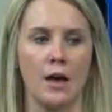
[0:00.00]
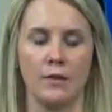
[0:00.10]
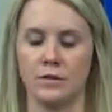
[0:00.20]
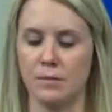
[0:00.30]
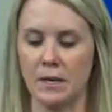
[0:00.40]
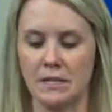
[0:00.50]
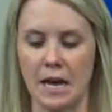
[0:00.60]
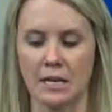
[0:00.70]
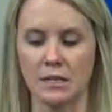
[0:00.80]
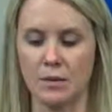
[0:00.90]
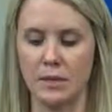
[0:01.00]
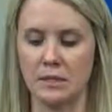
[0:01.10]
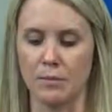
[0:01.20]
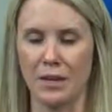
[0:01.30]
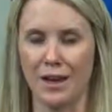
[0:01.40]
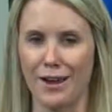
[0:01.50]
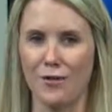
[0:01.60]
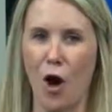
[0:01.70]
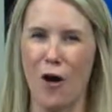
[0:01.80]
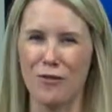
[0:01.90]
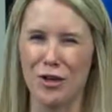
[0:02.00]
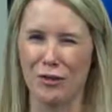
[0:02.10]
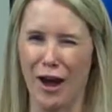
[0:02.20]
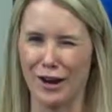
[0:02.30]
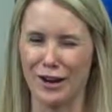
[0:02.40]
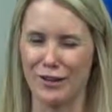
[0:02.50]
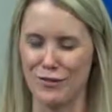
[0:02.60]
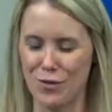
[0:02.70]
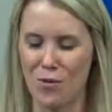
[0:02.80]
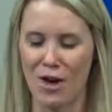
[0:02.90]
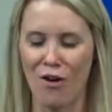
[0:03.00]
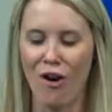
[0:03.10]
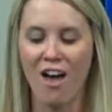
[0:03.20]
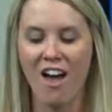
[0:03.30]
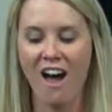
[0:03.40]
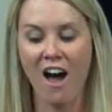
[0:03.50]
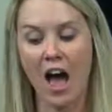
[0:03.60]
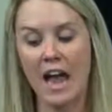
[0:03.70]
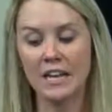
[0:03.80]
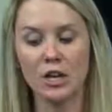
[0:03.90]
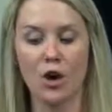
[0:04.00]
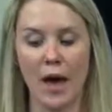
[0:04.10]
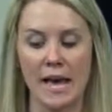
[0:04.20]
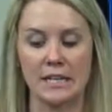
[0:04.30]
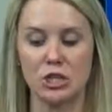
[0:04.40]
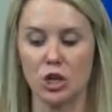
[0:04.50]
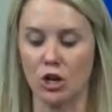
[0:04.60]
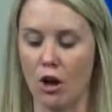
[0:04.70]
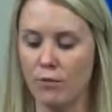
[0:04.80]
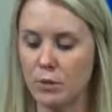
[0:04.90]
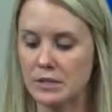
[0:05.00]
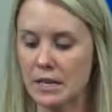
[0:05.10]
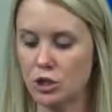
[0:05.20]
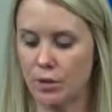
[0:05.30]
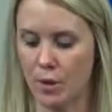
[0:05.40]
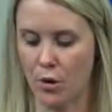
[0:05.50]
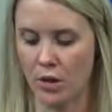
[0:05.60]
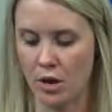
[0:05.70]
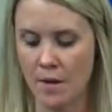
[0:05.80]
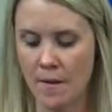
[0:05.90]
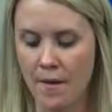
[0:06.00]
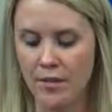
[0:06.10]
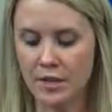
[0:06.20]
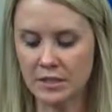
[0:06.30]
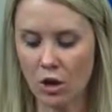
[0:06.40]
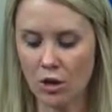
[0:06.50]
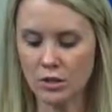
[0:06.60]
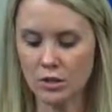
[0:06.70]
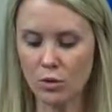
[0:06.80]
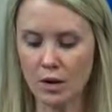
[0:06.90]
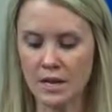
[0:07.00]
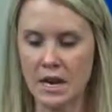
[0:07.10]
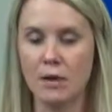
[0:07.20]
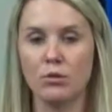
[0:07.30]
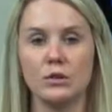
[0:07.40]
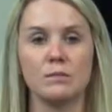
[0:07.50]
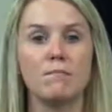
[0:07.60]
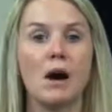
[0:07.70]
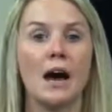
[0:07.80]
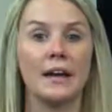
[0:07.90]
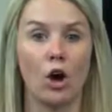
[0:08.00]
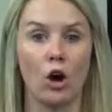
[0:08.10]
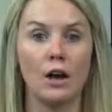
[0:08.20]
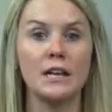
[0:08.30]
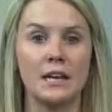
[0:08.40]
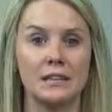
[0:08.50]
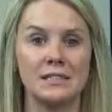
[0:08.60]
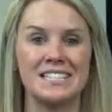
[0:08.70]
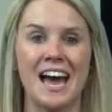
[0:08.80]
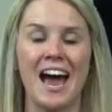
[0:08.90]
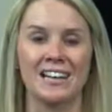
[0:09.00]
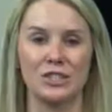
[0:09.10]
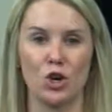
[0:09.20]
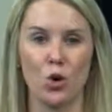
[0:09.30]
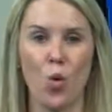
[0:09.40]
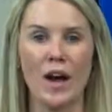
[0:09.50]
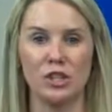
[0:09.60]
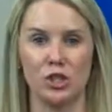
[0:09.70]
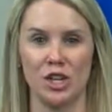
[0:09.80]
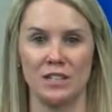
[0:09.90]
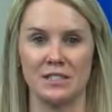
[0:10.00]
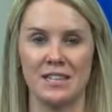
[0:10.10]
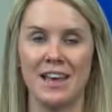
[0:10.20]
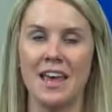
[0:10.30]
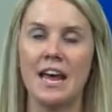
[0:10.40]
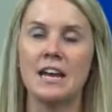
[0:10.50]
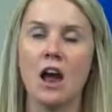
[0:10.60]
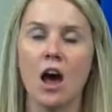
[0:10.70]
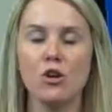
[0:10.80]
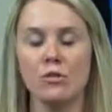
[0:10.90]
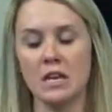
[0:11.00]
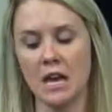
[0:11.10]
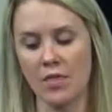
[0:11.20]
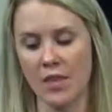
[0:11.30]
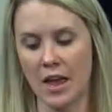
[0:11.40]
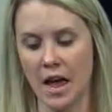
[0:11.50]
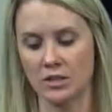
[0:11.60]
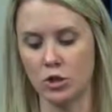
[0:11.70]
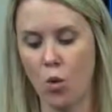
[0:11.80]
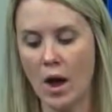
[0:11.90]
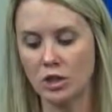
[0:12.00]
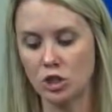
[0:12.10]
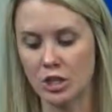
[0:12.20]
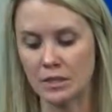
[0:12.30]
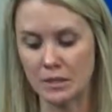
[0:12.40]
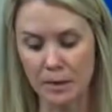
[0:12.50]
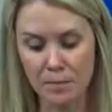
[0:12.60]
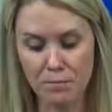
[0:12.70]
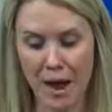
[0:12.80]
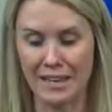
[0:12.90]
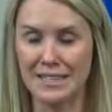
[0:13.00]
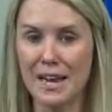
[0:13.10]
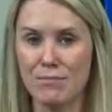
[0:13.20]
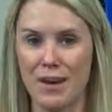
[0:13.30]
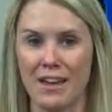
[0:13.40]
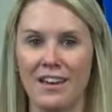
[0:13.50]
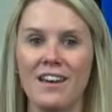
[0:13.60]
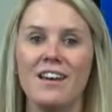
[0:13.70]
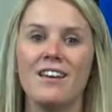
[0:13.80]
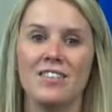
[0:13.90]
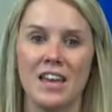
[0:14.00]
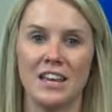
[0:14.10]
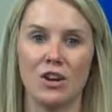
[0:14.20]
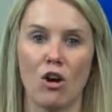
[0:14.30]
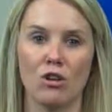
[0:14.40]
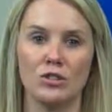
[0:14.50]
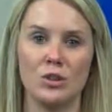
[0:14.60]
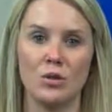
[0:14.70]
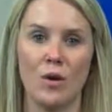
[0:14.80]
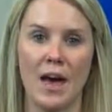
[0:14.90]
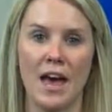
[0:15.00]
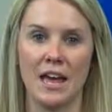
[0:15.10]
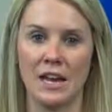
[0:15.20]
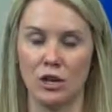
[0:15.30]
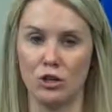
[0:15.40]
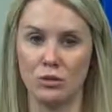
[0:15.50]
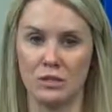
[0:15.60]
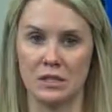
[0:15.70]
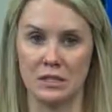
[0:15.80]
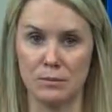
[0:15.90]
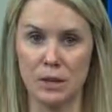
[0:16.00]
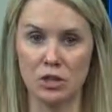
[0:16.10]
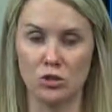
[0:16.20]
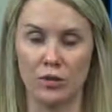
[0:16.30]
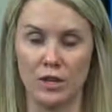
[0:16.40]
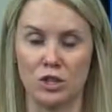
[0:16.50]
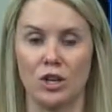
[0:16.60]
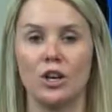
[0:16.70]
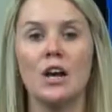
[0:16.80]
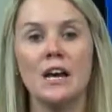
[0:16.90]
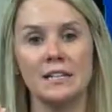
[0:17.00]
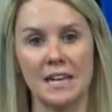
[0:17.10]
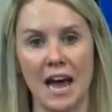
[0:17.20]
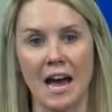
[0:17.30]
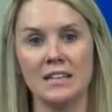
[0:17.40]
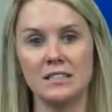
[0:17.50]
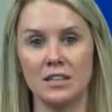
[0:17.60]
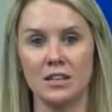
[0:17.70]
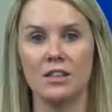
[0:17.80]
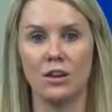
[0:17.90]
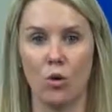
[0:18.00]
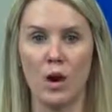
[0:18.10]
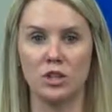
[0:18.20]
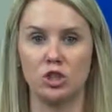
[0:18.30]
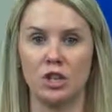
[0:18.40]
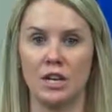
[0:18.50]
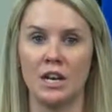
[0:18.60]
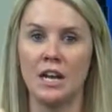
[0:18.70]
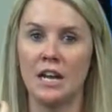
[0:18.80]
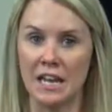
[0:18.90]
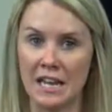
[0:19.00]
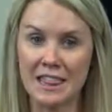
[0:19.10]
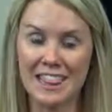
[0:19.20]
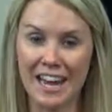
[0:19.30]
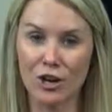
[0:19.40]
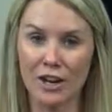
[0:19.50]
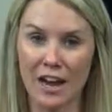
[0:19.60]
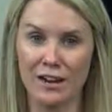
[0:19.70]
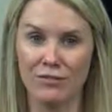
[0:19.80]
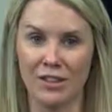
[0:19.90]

if somebody's asking me something kind of off the record, if you will, I can go ahead and turn off presenter mode. This also enables my audience to ask questions. And not only can they ask questions by typing, they can also go ahead and use the speech feature to ask the question in their native